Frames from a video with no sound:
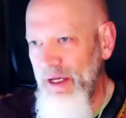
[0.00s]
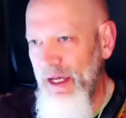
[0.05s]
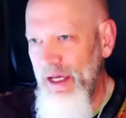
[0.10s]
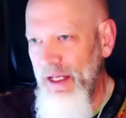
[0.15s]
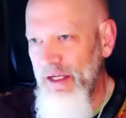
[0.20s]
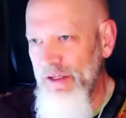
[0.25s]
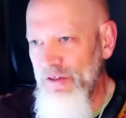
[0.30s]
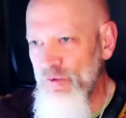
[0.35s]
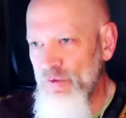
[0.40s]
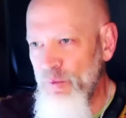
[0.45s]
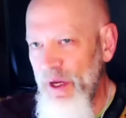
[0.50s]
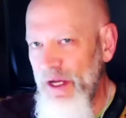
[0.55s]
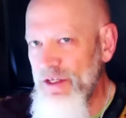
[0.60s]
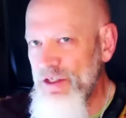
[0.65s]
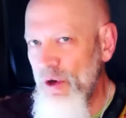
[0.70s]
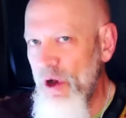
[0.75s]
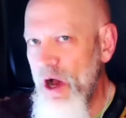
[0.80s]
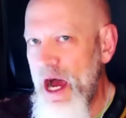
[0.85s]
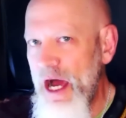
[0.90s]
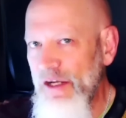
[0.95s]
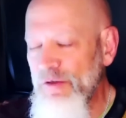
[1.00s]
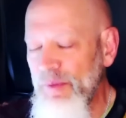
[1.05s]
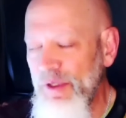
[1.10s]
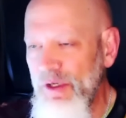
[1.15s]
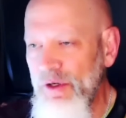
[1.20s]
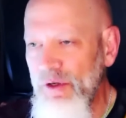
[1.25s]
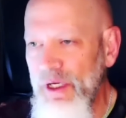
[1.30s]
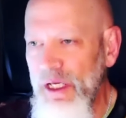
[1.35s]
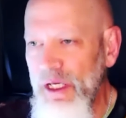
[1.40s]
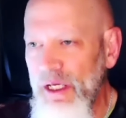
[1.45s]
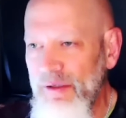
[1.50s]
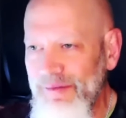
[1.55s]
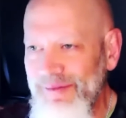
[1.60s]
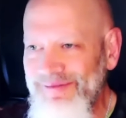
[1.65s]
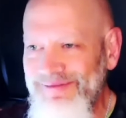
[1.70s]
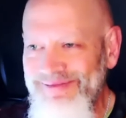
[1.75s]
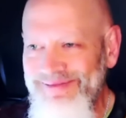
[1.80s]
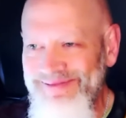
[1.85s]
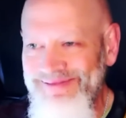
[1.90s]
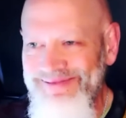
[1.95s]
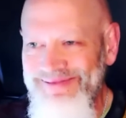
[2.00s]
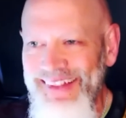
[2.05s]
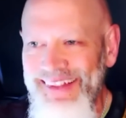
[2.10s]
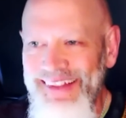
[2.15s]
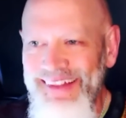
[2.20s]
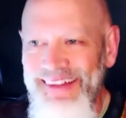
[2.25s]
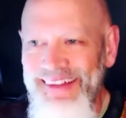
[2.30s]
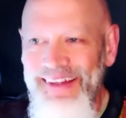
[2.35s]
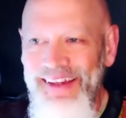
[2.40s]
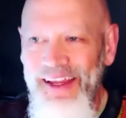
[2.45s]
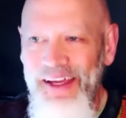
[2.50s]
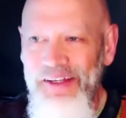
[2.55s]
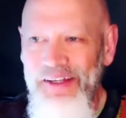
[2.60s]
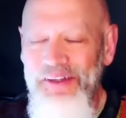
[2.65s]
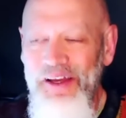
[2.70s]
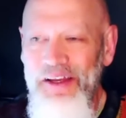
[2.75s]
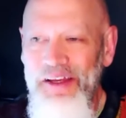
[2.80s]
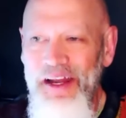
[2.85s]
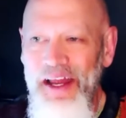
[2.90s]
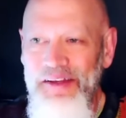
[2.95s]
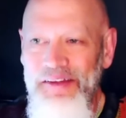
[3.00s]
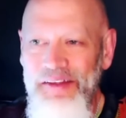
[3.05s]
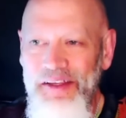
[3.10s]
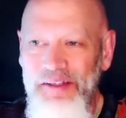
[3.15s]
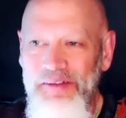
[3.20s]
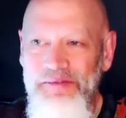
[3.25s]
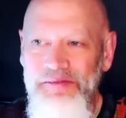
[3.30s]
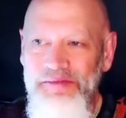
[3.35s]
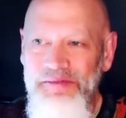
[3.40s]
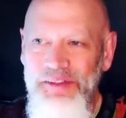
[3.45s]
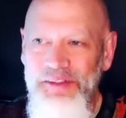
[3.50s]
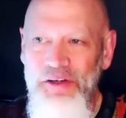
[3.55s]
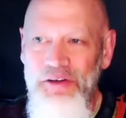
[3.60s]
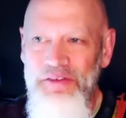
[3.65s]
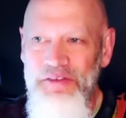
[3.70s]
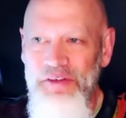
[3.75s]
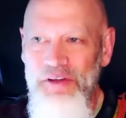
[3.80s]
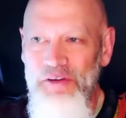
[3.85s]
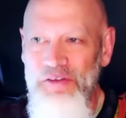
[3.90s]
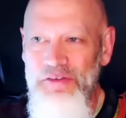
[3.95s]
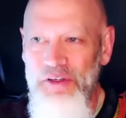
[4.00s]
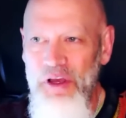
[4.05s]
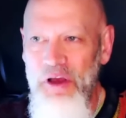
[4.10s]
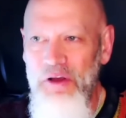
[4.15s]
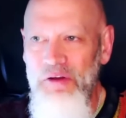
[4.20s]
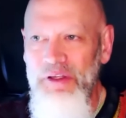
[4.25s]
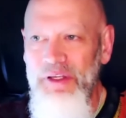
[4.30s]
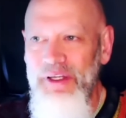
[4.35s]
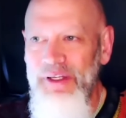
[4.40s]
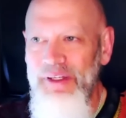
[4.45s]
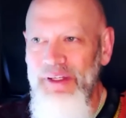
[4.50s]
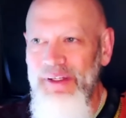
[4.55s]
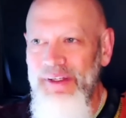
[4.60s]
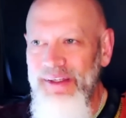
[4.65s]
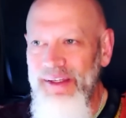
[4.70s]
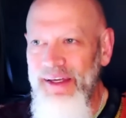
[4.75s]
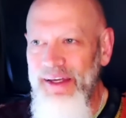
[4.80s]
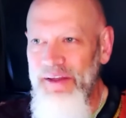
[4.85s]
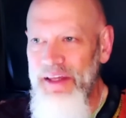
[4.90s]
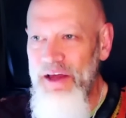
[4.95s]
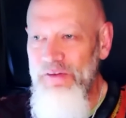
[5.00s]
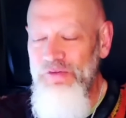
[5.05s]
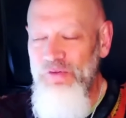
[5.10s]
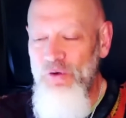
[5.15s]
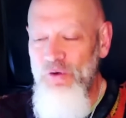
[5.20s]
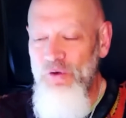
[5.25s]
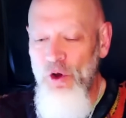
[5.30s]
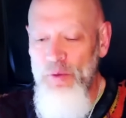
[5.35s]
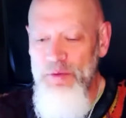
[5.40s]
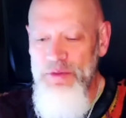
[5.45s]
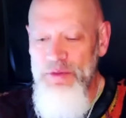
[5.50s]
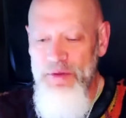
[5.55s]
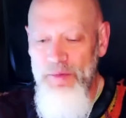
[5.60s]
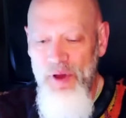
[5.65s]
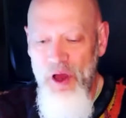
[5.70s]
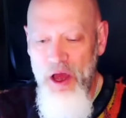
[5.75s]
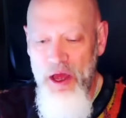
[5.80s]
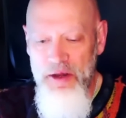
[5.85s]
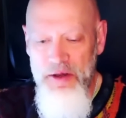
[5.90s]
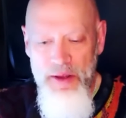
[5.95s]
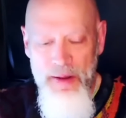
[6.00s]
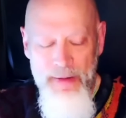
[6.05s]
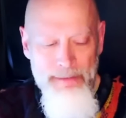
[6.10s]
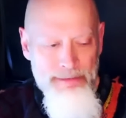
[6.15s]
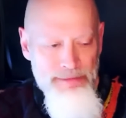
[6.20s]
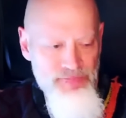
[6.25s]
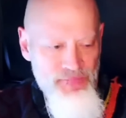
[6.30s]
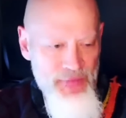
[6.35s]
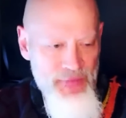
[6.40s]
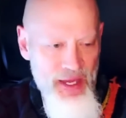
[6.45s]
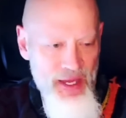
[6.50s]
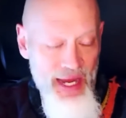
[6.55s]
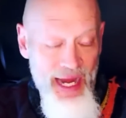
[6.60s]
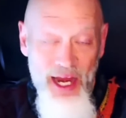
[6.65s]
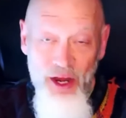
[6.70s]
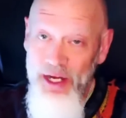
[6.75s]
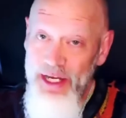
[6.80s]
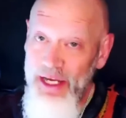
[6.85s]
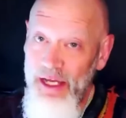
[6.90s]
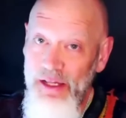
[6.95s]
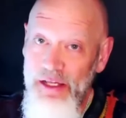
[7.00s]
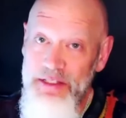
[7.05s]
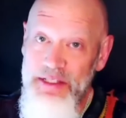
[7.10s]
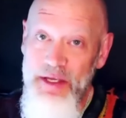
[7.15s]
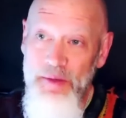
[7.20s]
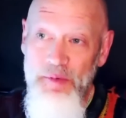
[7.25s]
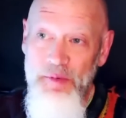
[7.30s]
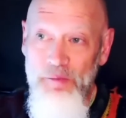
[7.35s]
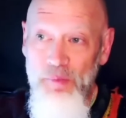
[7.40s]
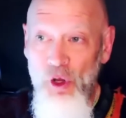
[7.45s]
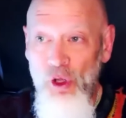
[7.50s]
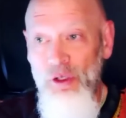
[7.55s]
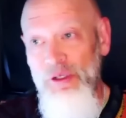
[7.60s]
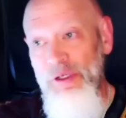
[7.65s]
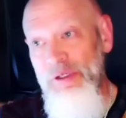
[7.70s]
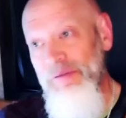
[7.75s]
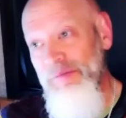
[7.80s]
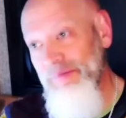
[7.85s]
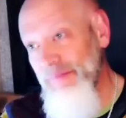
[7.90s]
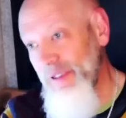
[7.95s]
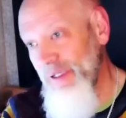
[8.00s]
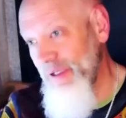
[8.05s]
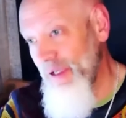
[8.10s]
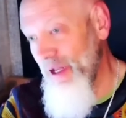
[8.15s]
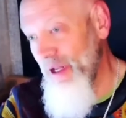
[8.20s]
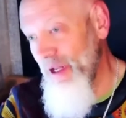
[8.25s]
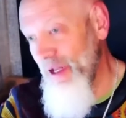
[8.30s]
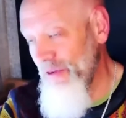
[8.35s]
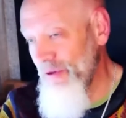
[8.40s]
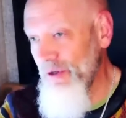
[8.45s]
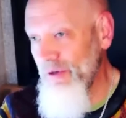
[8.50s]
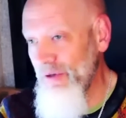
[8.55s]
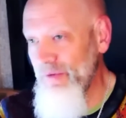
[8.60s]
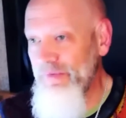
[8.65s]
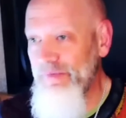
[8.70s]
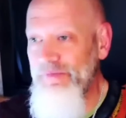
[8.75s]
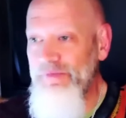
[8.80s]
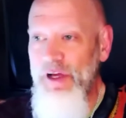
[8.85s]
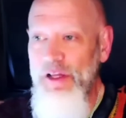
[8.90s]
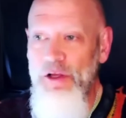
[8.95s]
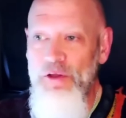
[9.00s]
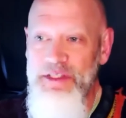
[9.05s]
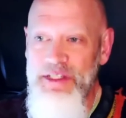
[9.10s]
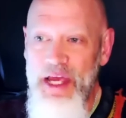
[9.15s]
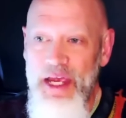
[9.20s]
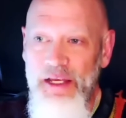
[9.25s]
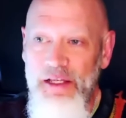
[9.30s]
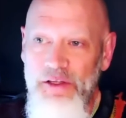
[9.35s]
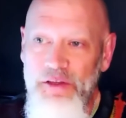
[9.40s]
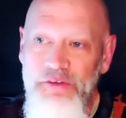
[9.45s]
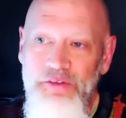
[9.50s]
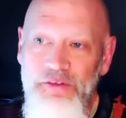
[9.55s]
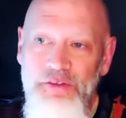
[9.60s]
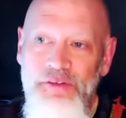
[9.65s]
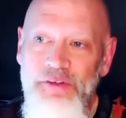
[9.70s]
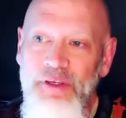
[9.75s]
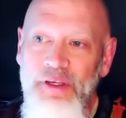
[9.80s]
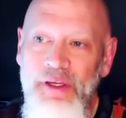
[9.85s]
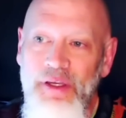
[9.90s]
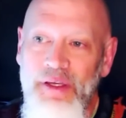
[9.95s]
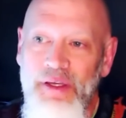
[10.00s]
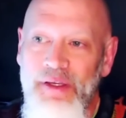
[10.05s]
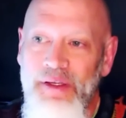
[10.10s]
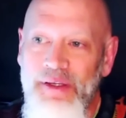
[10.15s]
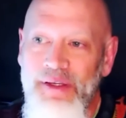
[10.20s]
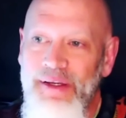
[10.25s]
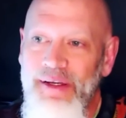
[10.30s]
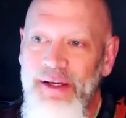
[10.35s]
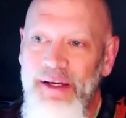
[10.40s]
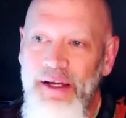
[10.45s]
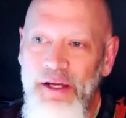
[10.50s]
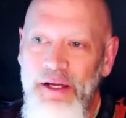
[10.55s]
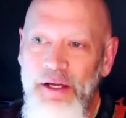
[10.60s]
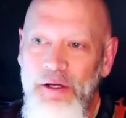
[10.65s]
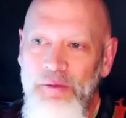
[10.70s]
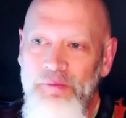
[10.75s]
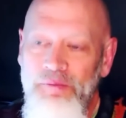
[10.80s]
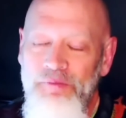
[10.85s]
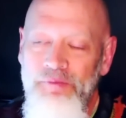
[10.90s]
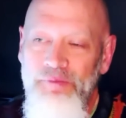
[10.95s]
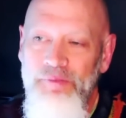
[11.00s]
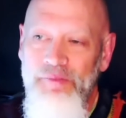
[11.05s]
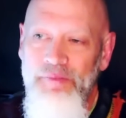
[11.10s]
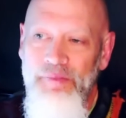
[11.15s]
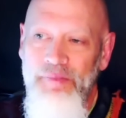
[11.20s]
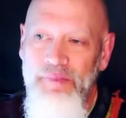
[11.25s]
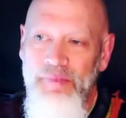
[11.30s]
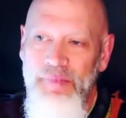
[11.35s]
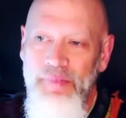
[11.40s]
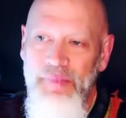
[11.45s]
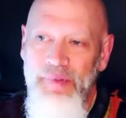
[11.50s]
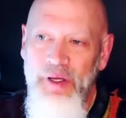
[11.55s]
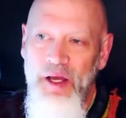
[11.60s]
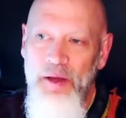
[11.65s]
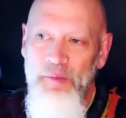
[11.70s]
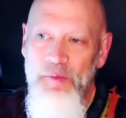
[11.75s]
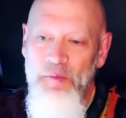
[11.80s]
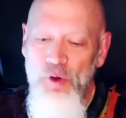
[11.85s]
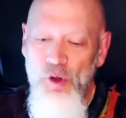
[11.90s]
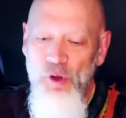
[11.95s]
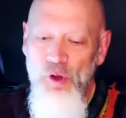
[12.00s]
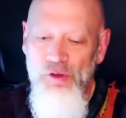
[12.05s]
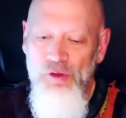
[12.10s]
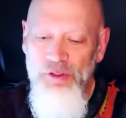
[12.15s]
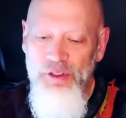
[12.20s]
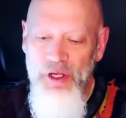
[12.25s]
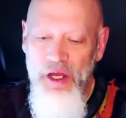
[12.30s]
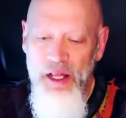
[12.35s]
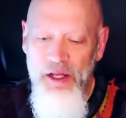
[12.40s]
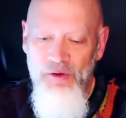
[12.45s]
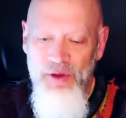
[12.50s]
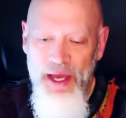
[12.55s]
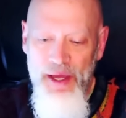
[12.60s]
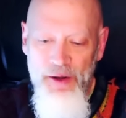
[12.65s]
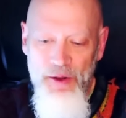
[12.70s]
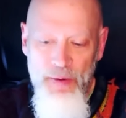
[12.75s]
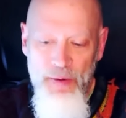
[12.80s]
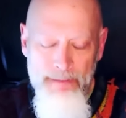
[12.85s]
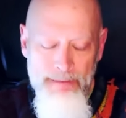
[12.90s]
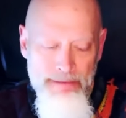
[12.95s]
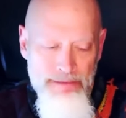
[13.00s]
and it's way too hot to be doing it, like Doug and I did years and years ago, that forms a bond. Eric Ellis up in Boulder, another fellow cyclist up in Boulder, Colorado.